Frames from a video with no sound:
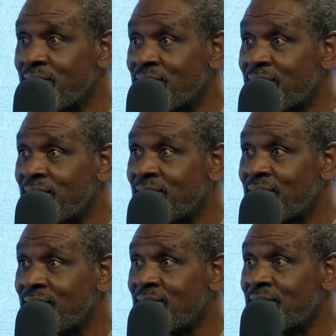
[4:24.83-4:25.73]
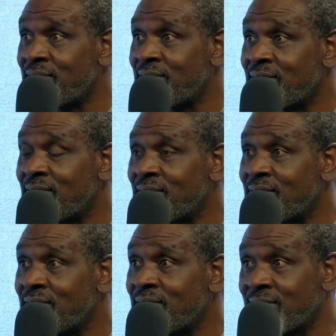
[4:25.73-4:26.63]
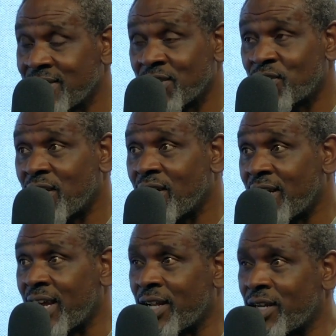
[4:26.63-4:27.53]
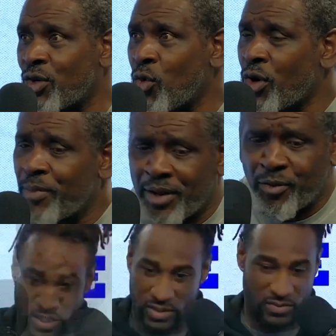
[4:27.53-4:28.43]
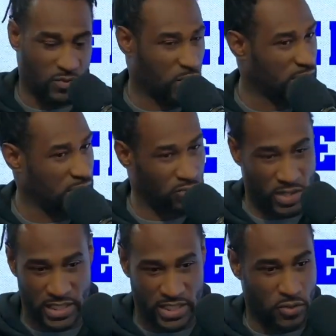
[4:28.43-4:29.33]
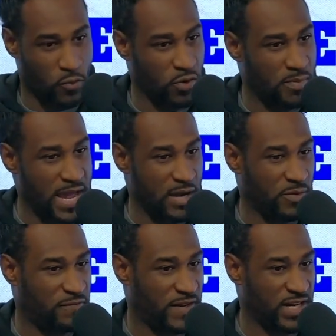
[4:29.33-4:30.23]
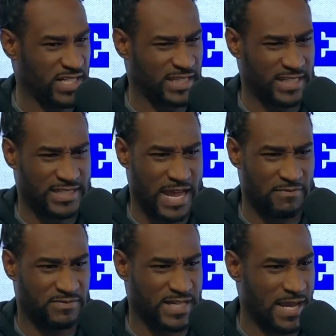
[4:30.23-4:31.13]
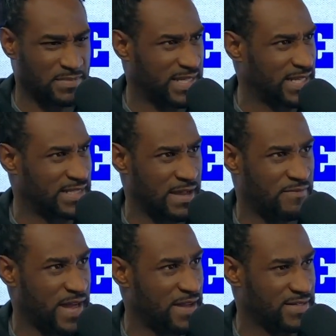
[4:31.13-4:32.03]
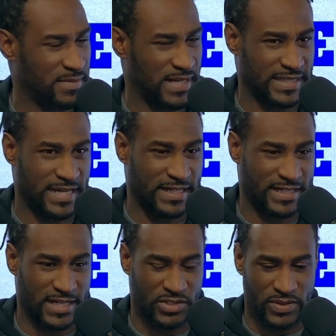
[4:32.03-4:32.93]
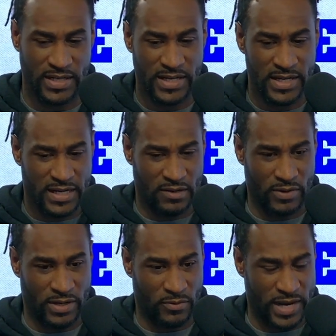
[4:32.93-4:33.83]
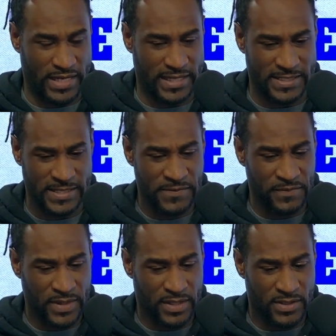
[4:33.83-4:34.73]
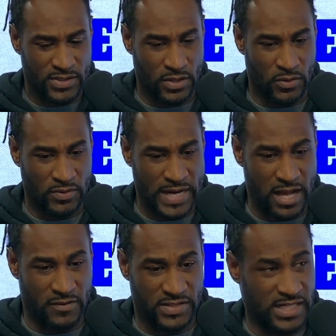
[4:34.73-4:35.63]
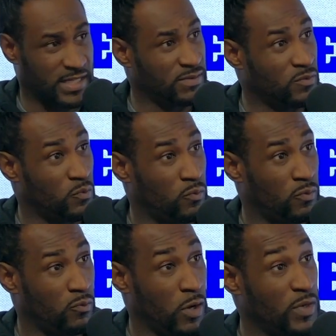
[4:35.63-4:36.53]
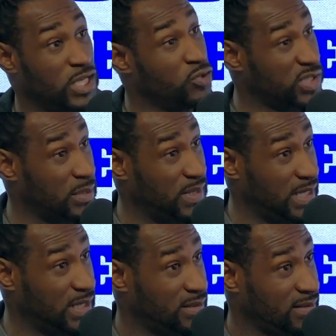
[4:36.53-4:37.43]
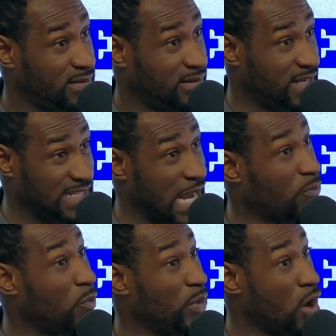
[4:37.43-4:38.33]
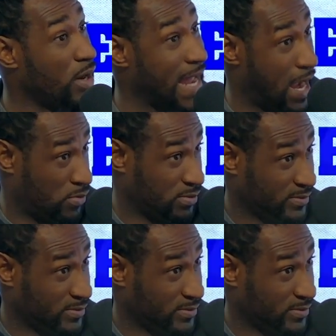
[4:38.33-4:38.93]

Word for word: University of Washington's pretty good. Yes, they are. They got a good quarterback from what good, I hear. Really good, really good quarterback. We finished, I think, top top ten, top five, something like that in the country, uh, in the rankings. So now all of a sudden, what we used to be is not what we are now.